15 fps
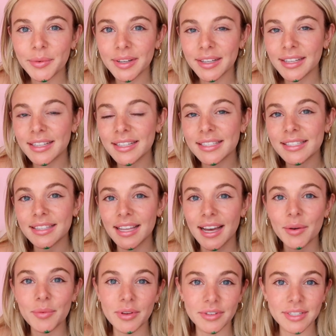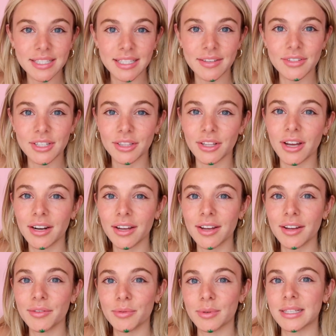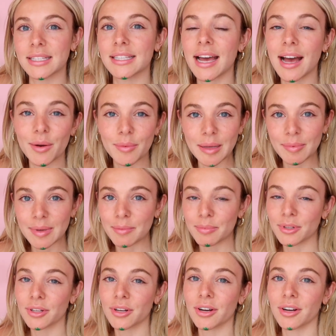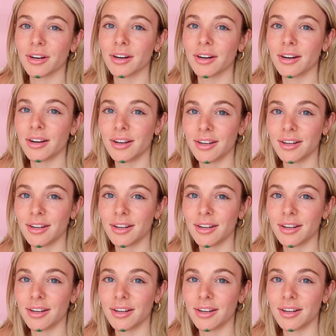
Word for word: was that we received a lot of was how many people are